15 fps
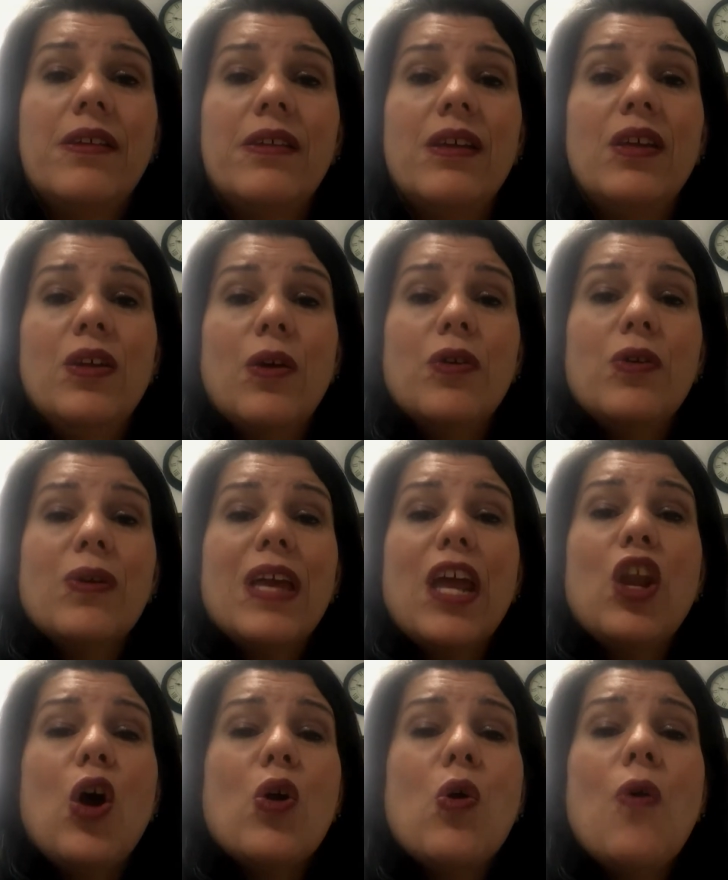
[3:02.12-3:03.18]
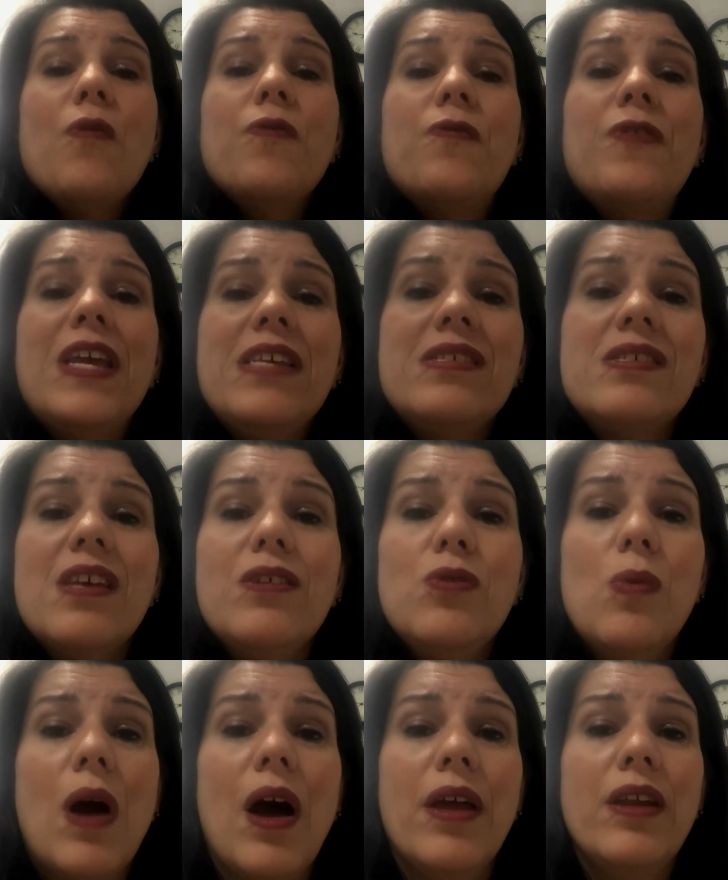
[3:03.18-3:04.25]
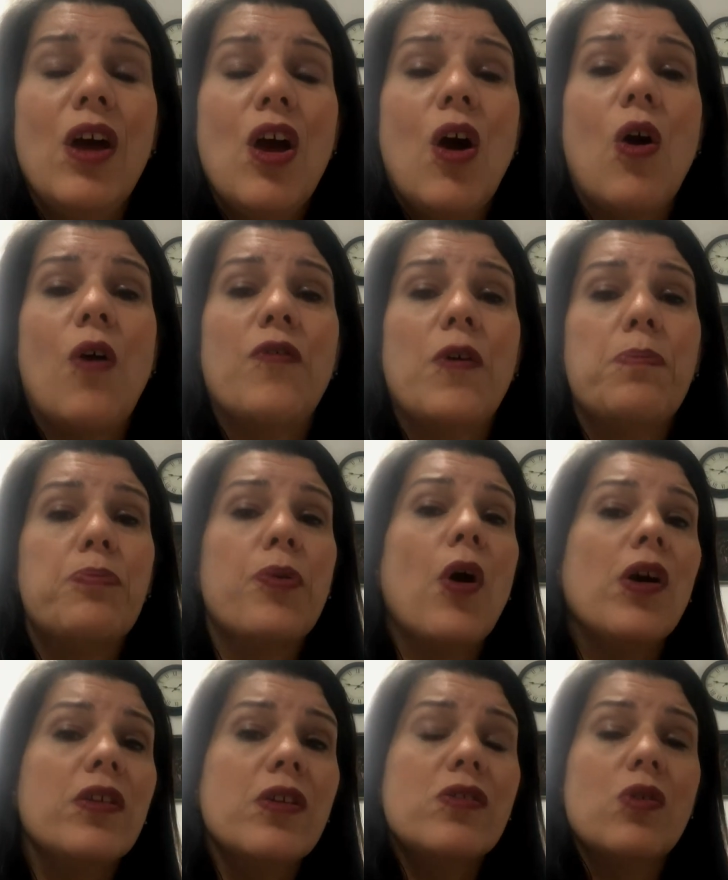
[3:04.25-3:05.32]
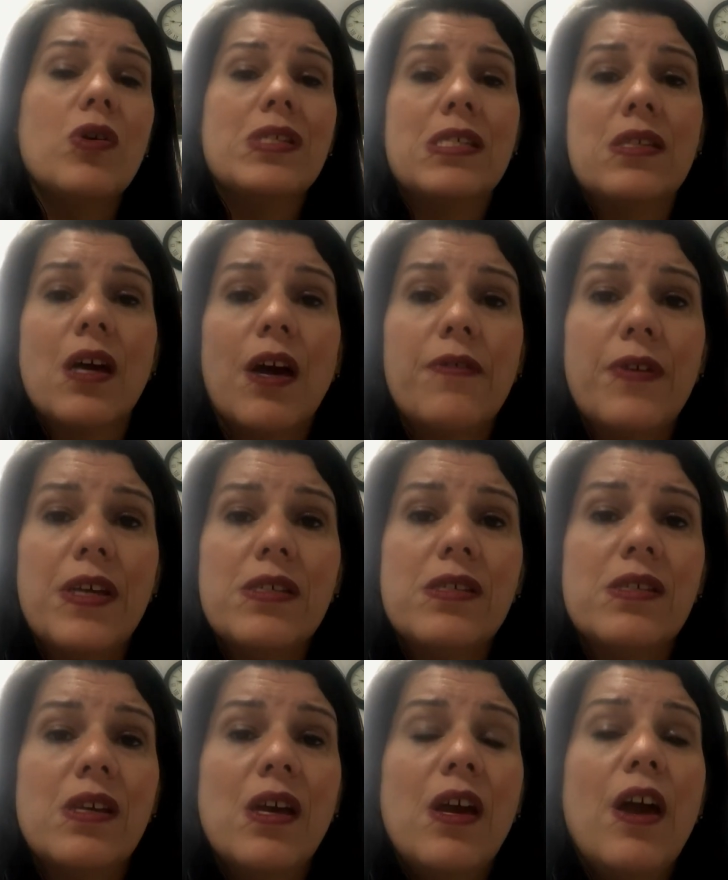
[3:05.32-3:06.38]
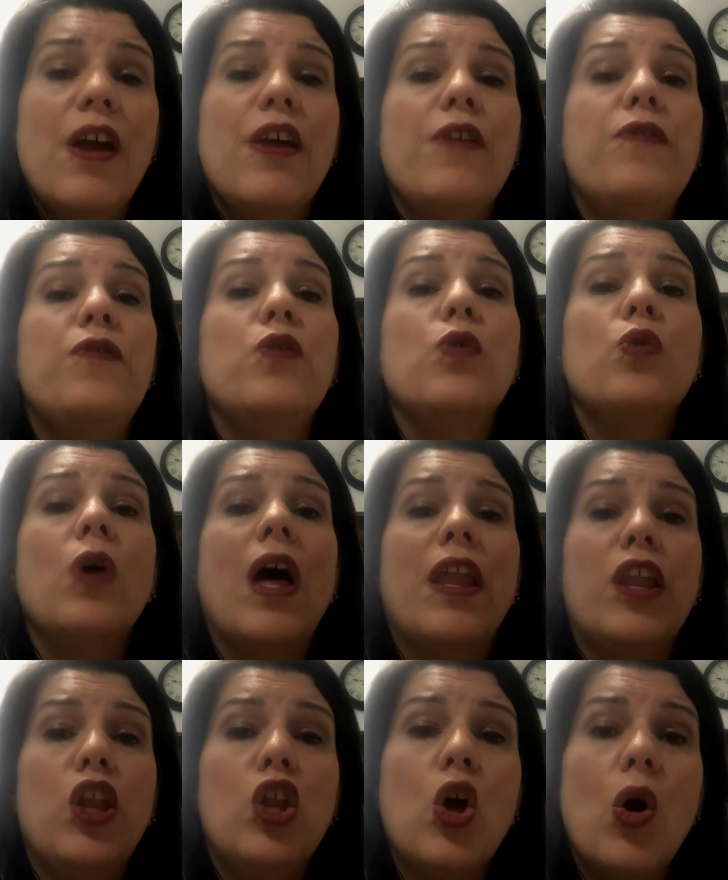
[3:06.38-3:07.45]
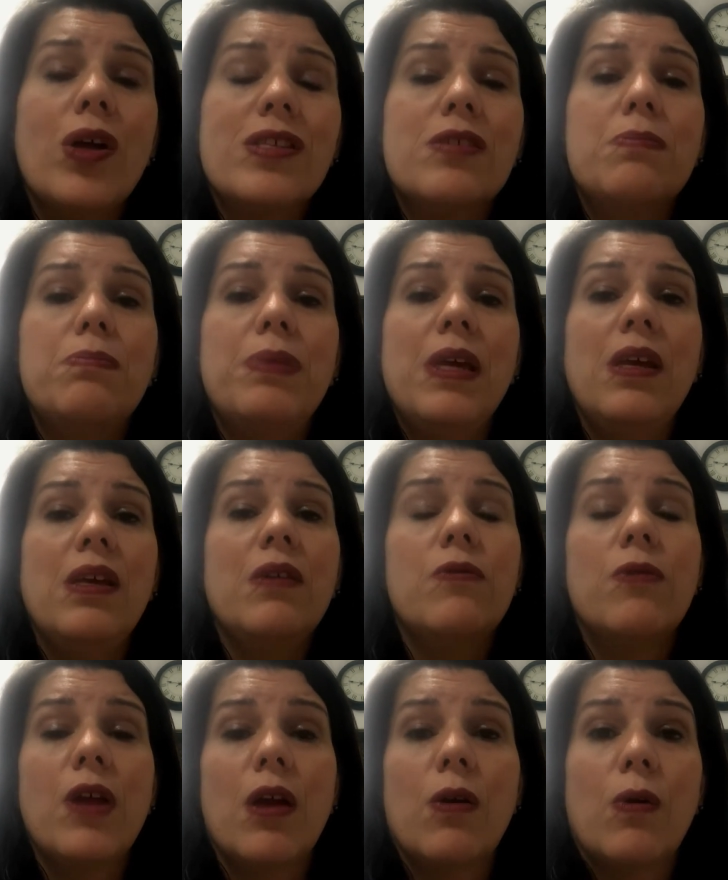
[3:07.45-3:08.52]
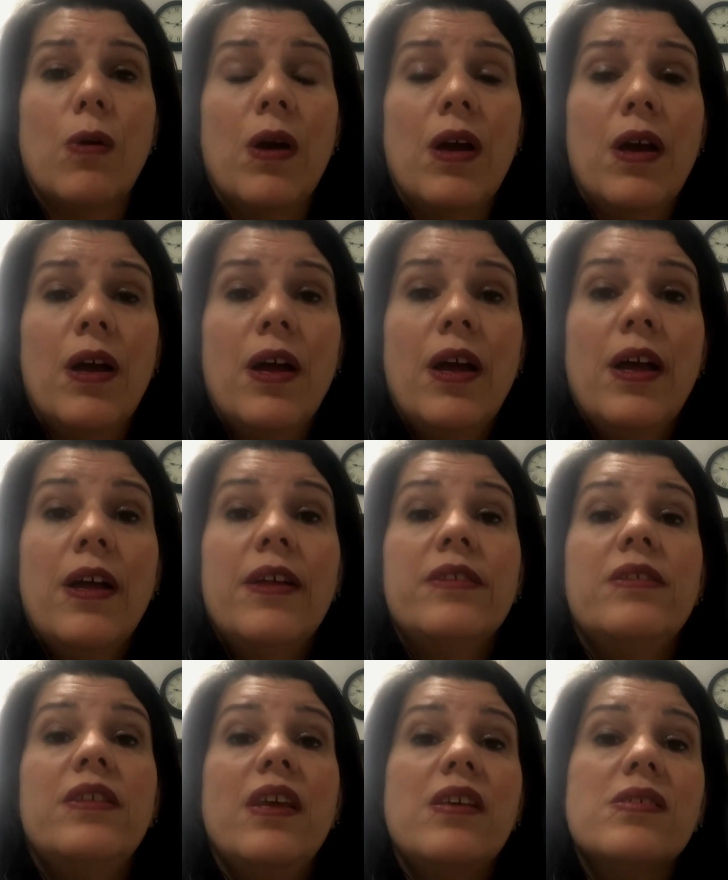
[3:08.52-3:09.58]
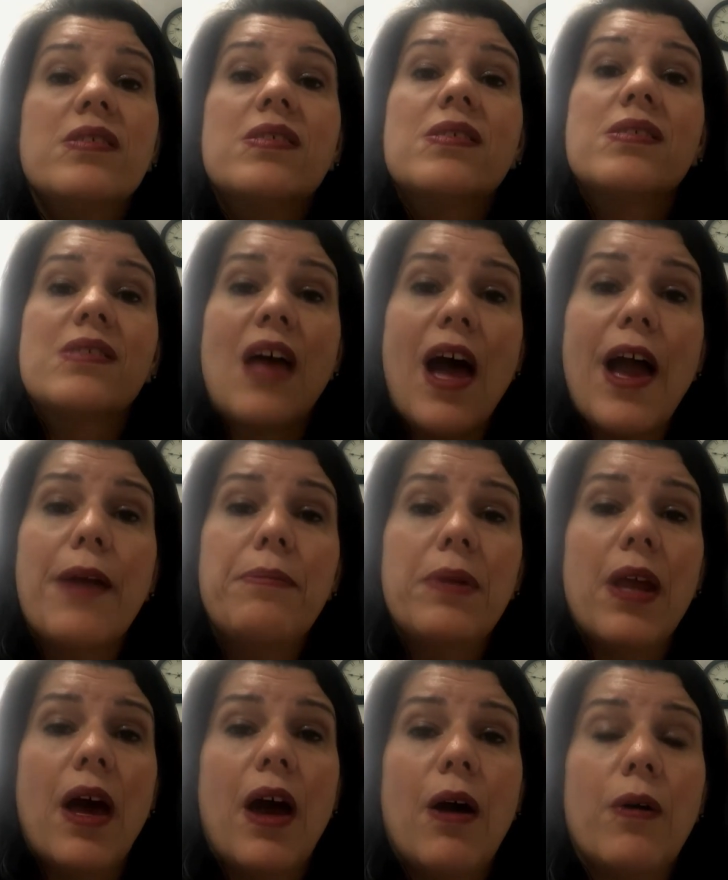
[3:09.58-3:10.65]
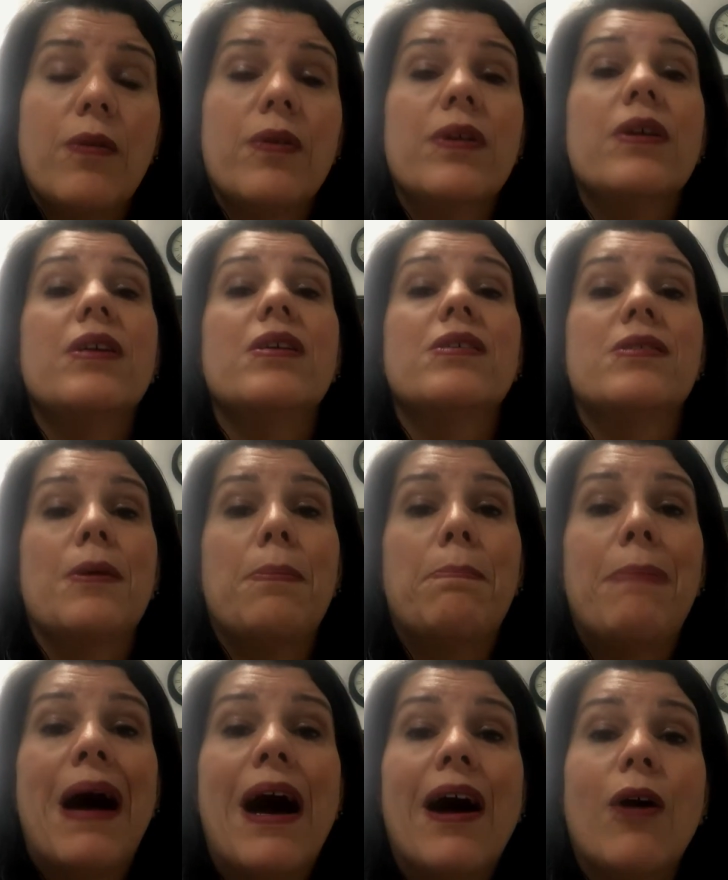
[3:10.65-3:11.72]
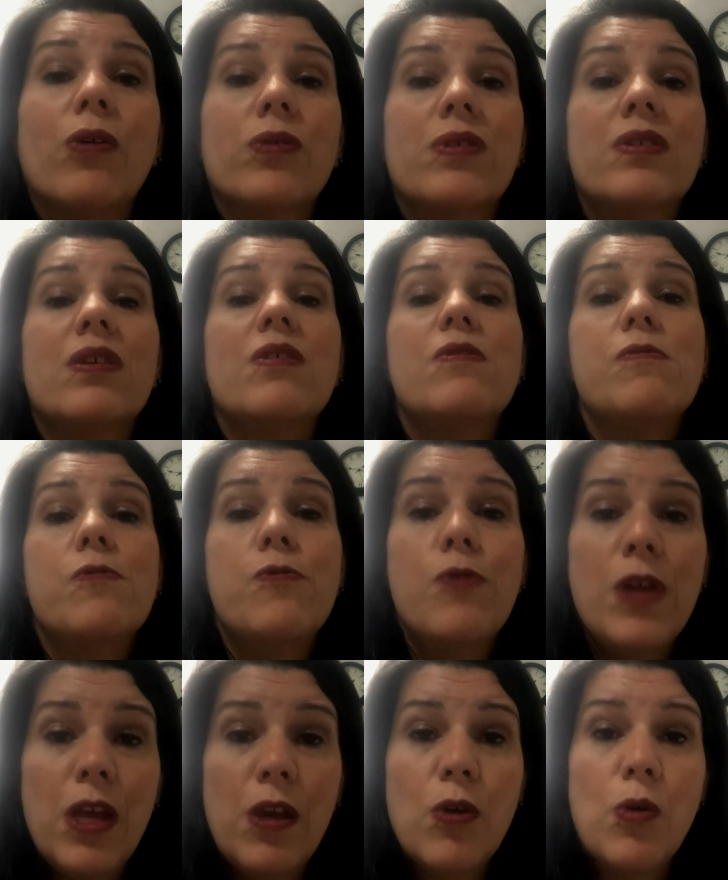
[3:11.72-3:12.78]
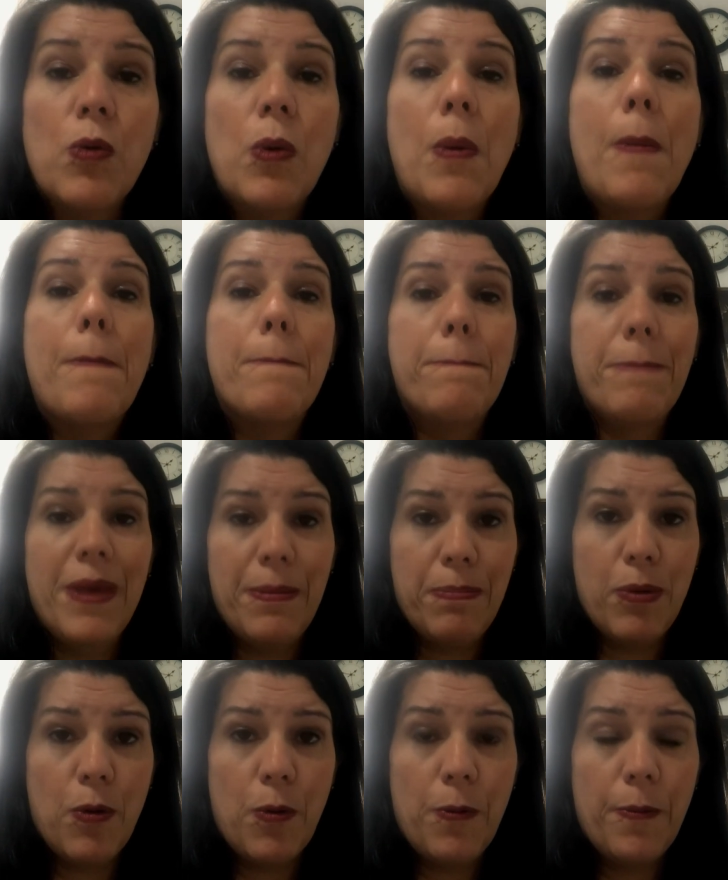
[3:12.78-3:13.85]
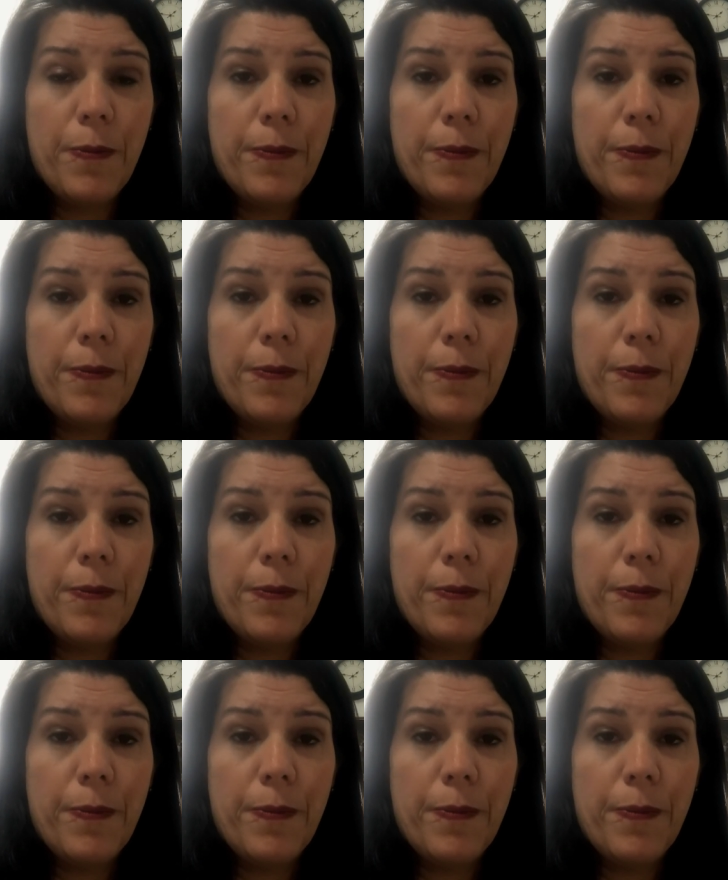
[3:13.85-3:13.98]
You know, you cannot convince anyone of a product or service if you are not being real. This time now is about real people,